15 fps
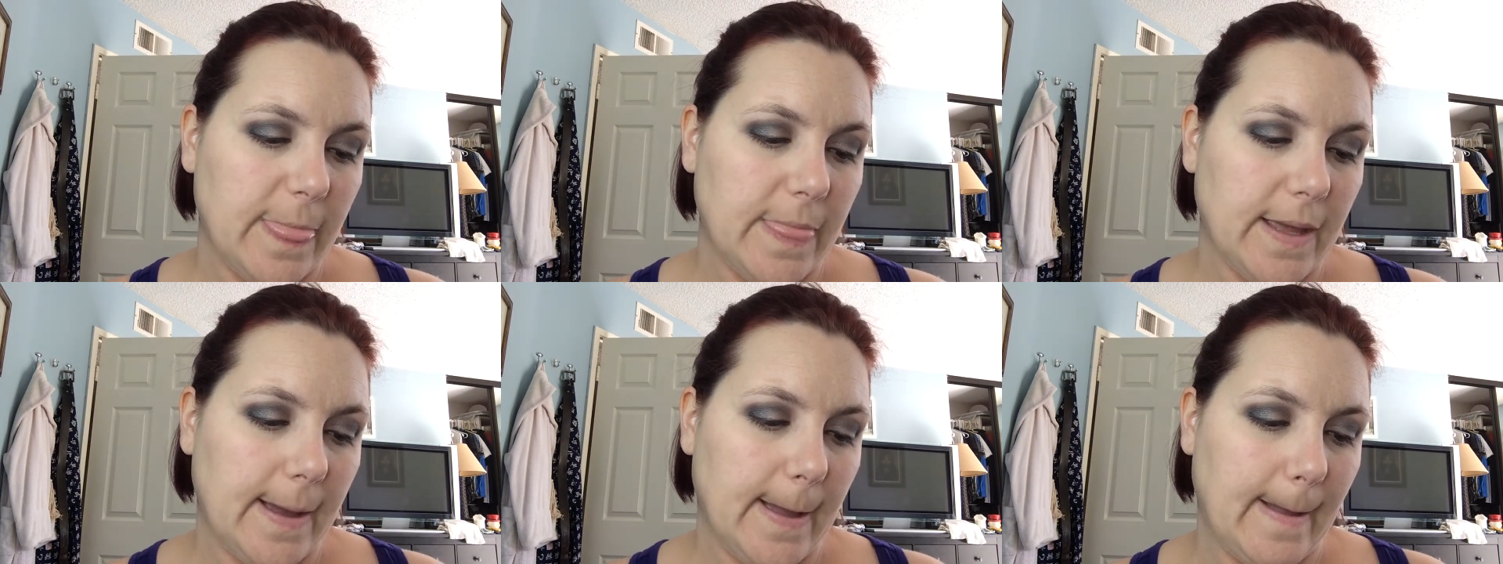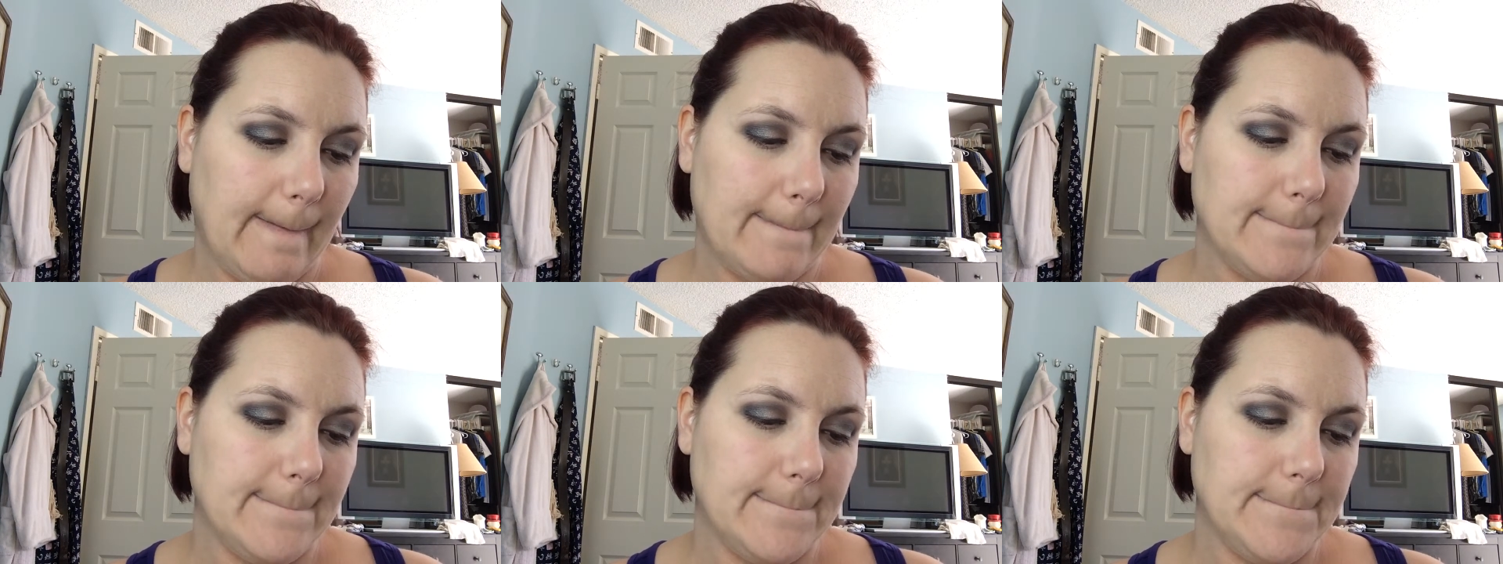
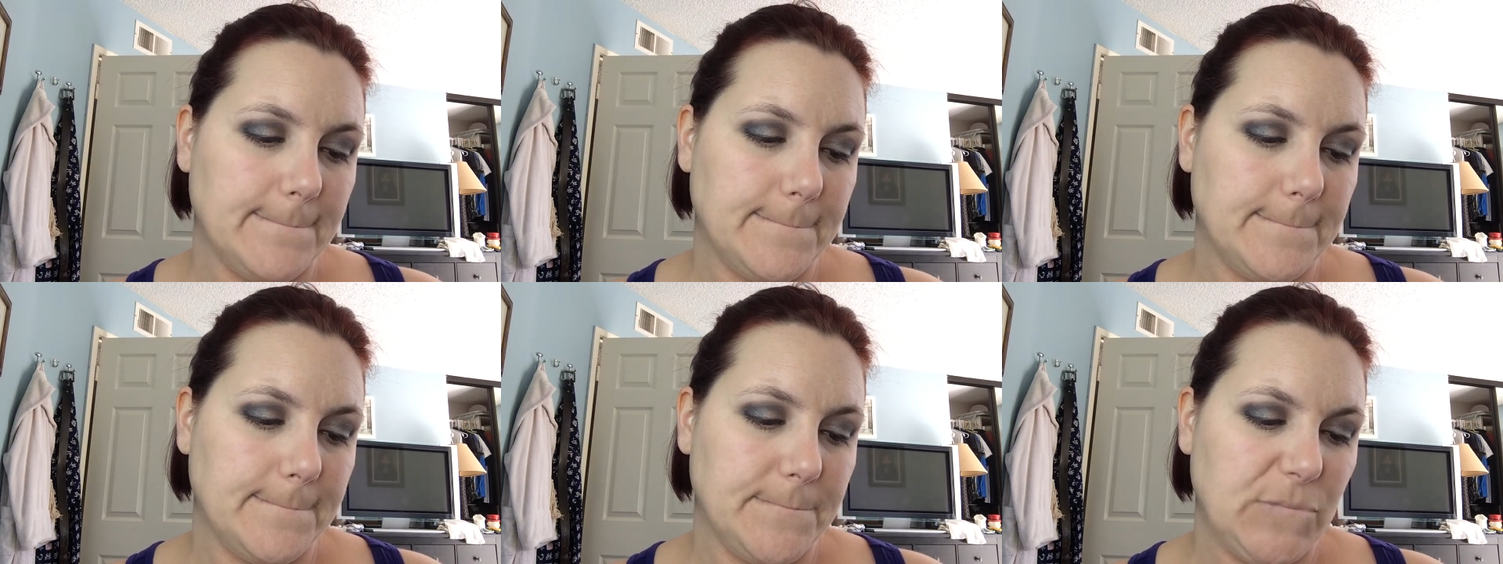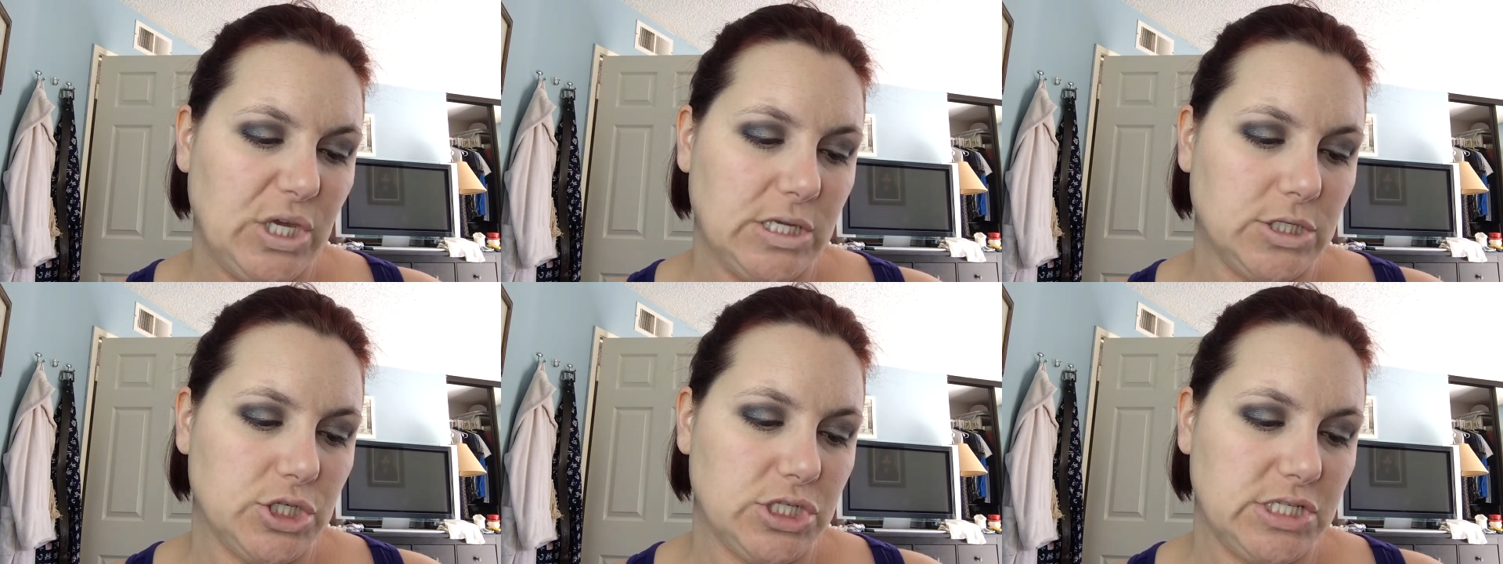the
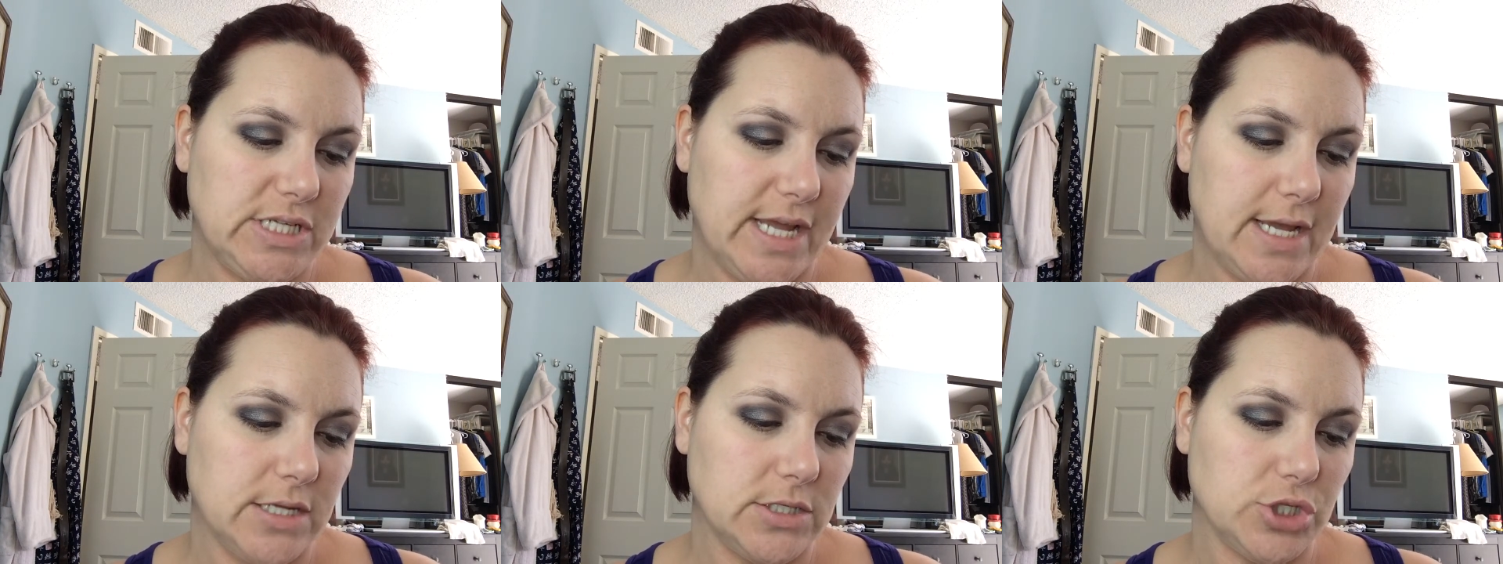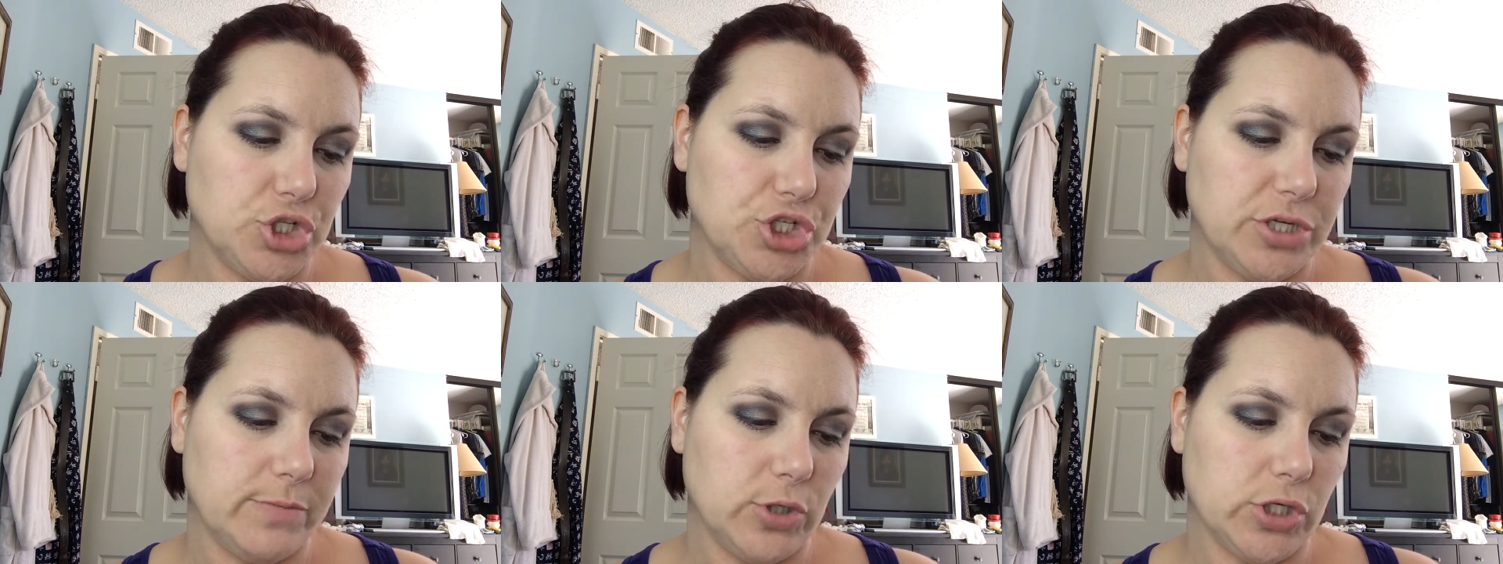Beach Tint
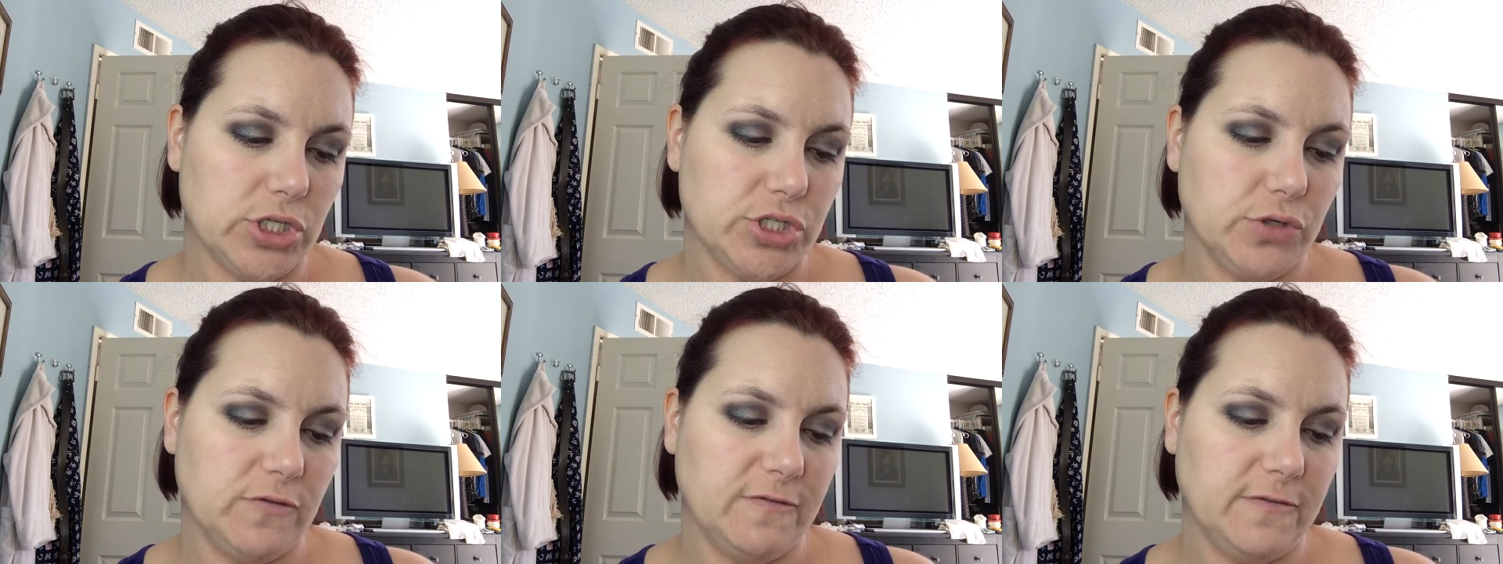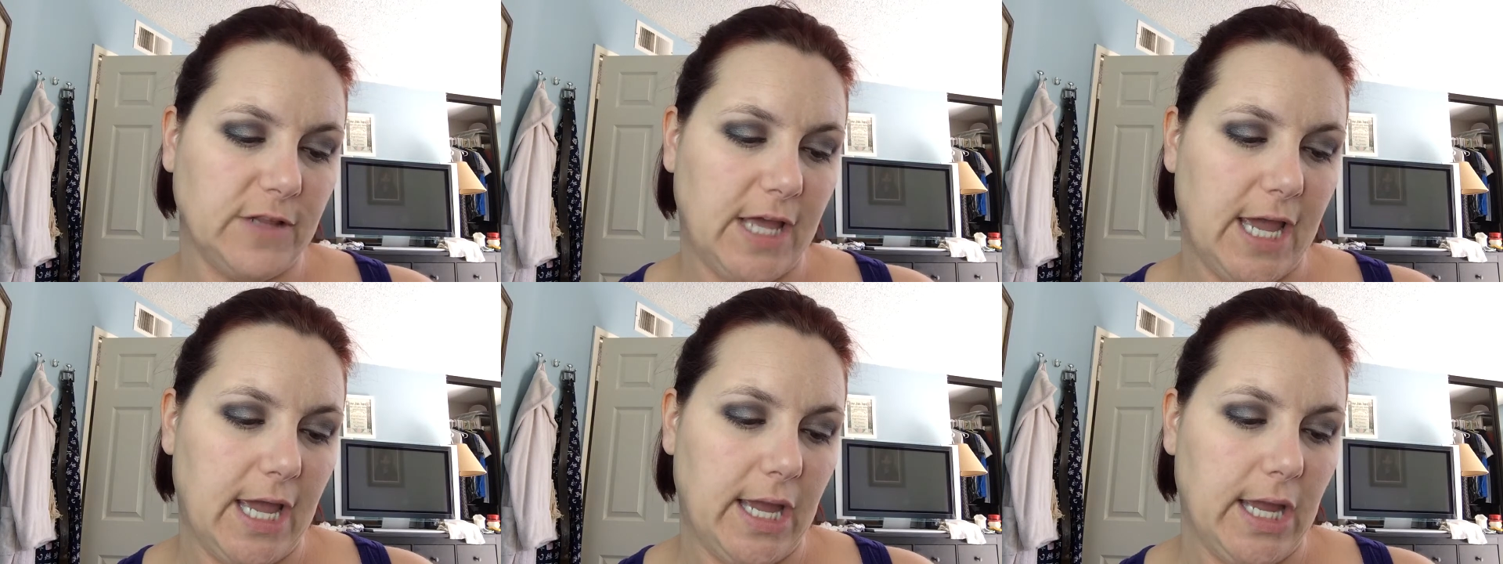Shimmer
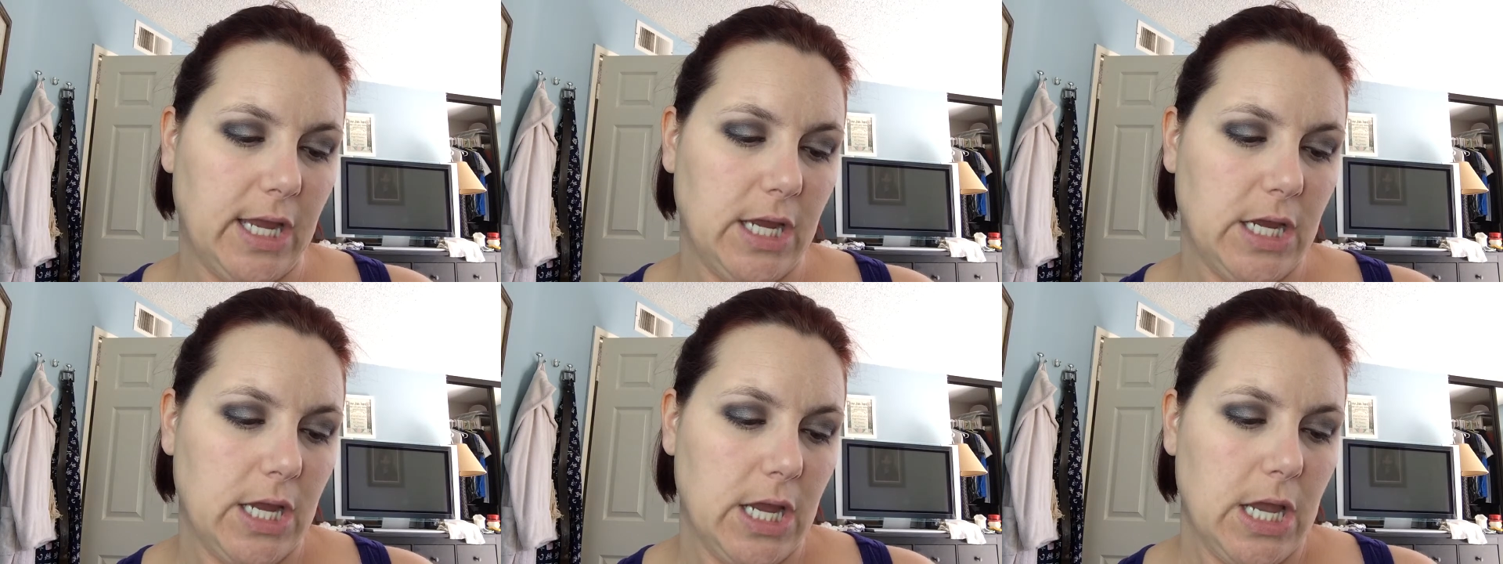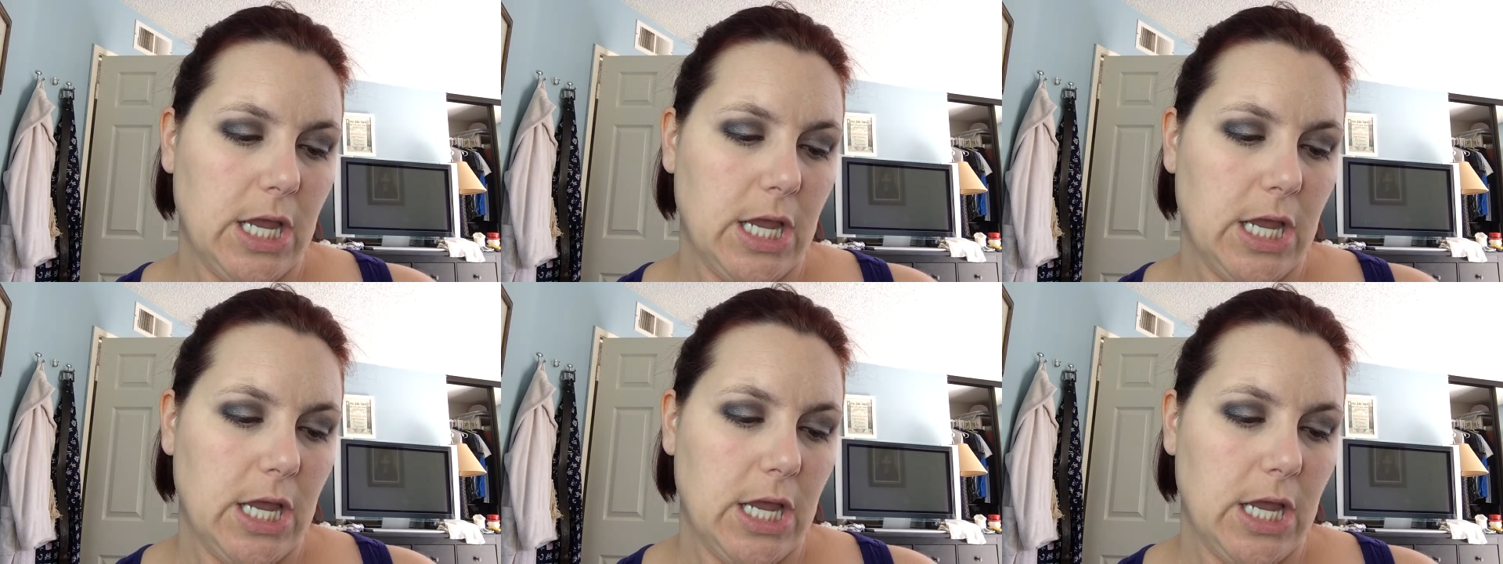Souffle